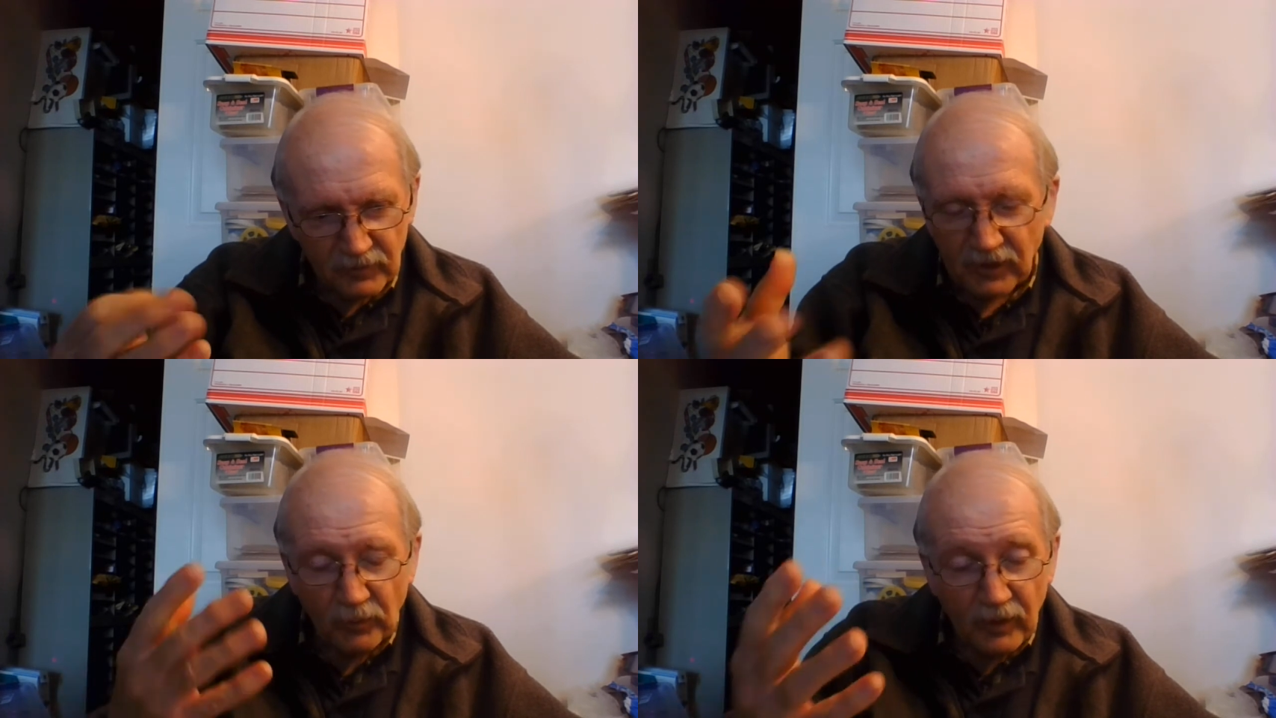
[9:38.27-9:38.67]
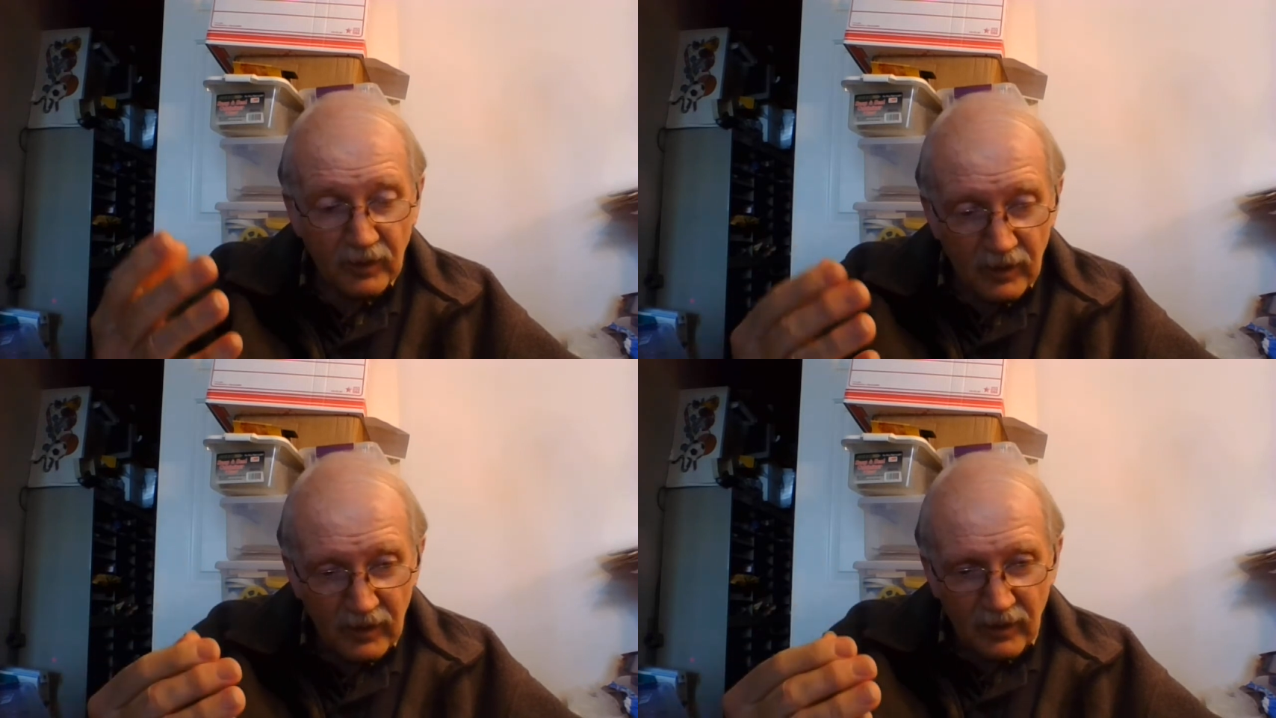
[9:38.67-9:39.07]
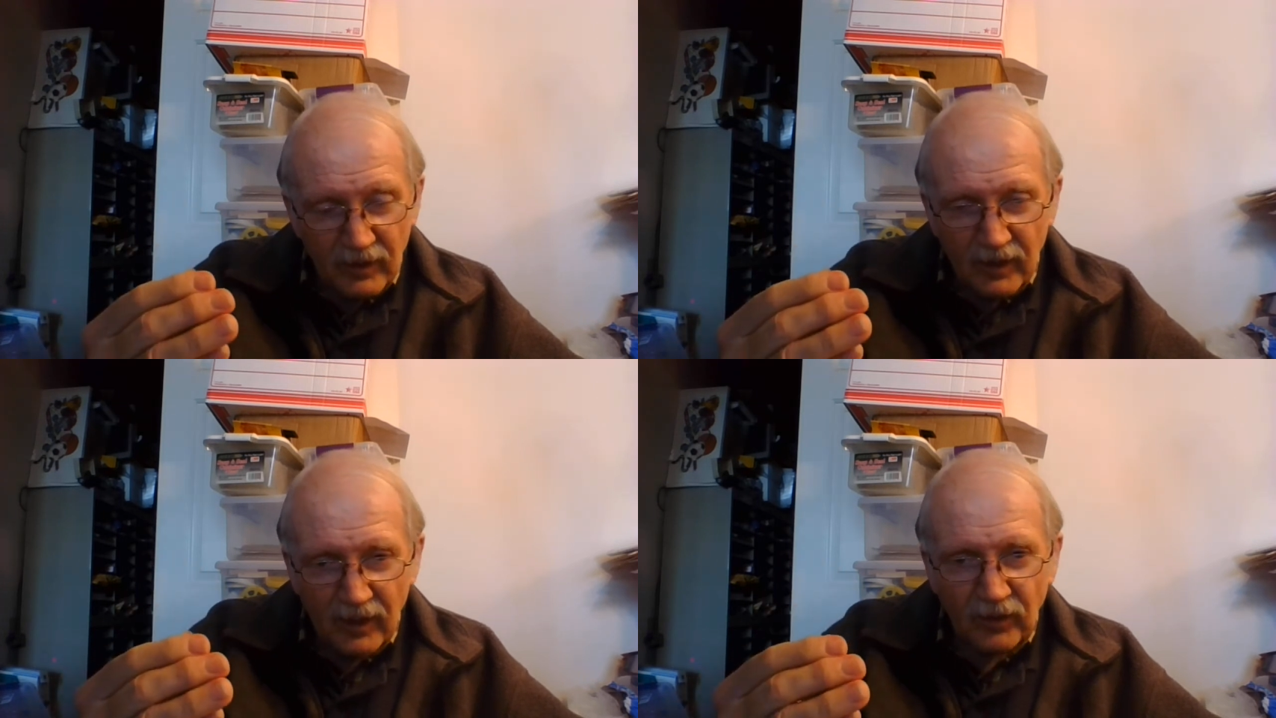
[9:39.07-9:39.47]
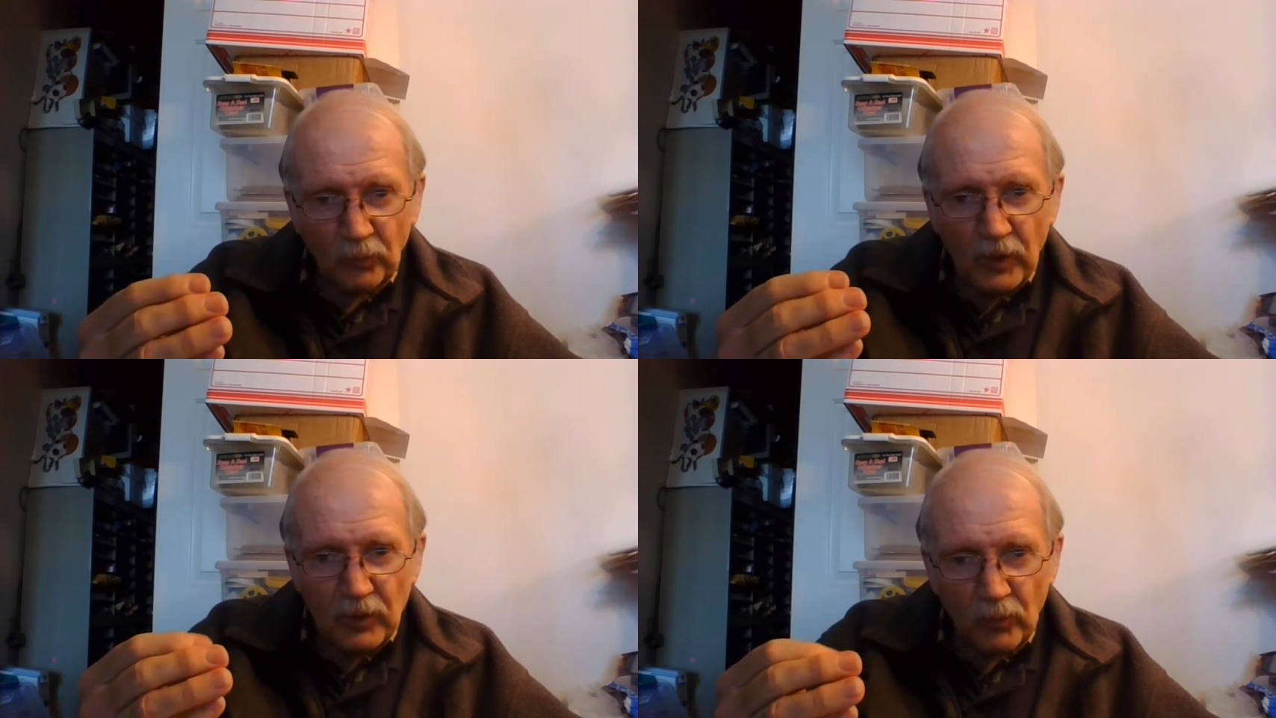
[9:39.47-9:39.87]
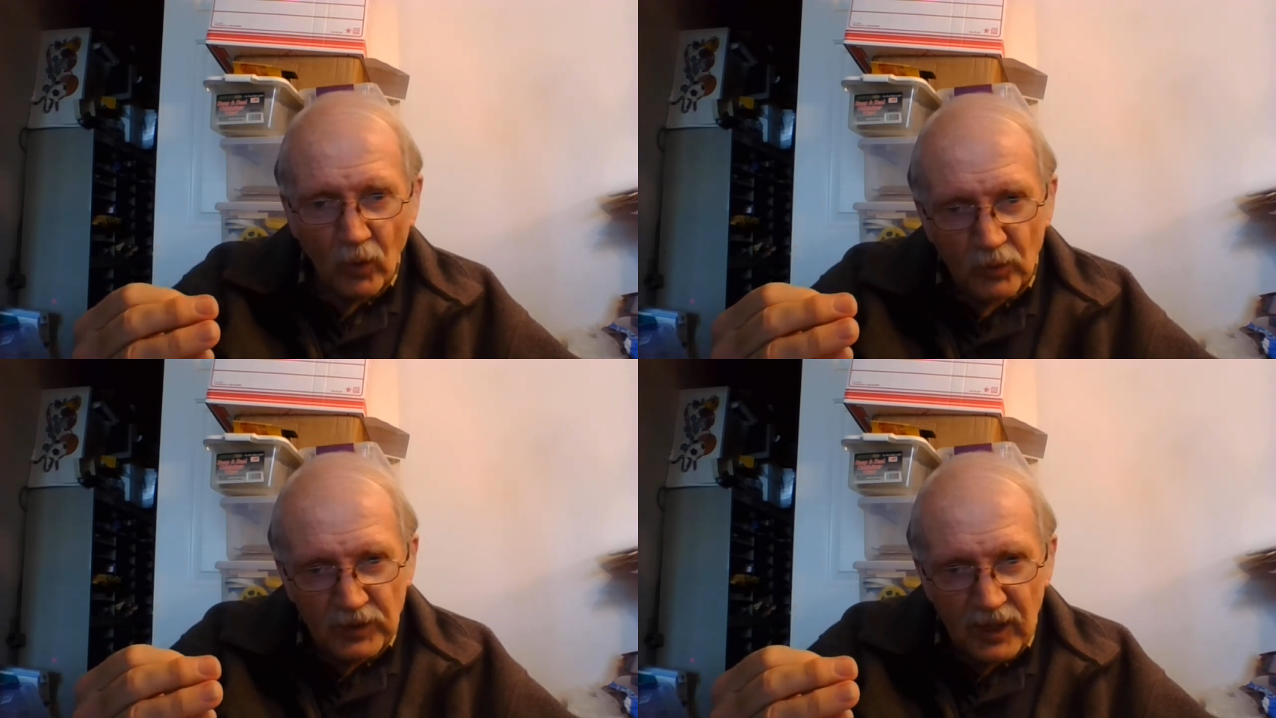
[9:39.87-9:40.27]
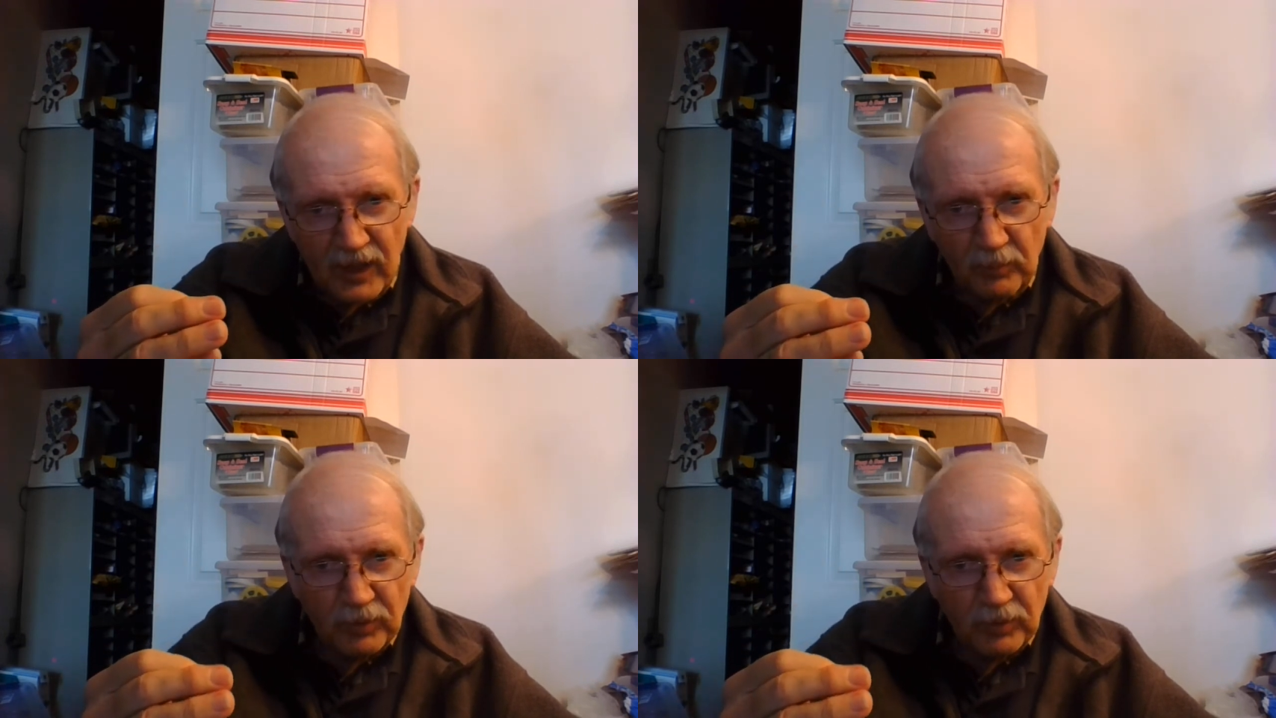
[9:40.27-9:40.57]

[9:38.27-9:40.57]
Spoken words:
anyway, and we'd rotate,